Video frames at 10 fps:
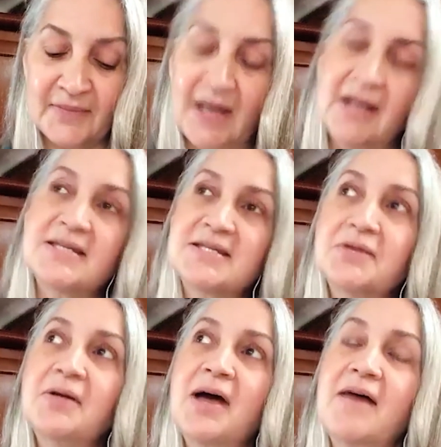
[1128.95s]
And I
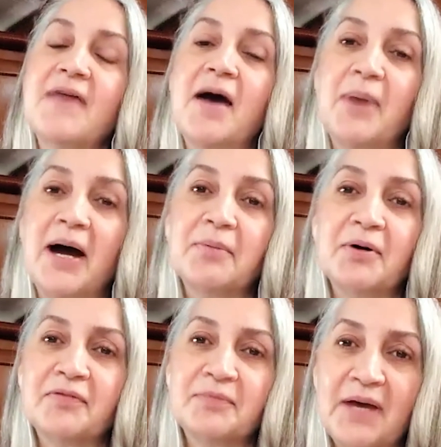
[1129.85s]
still have that
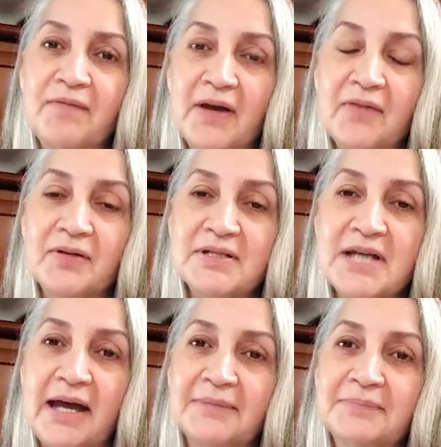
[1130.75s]
Bible from that fateful
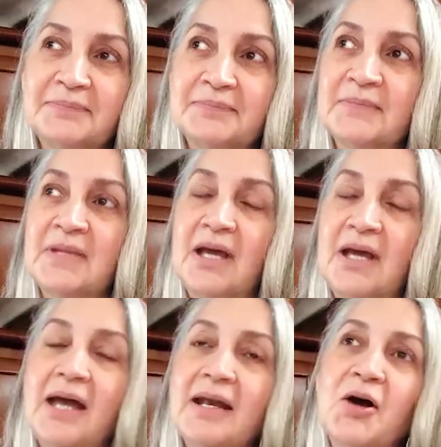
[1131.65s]
day.
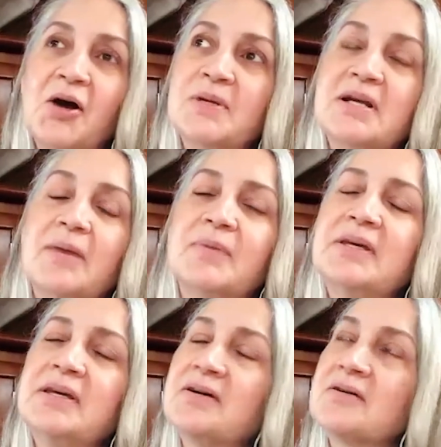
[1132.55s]
And I opened it up
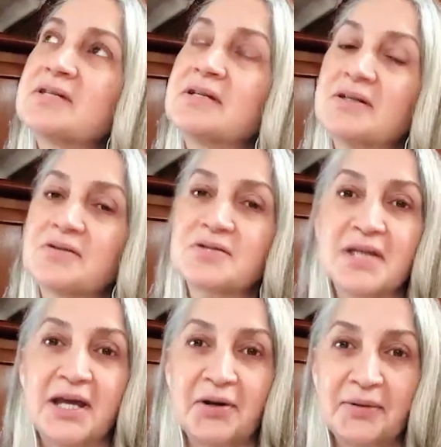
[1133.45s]
years and years later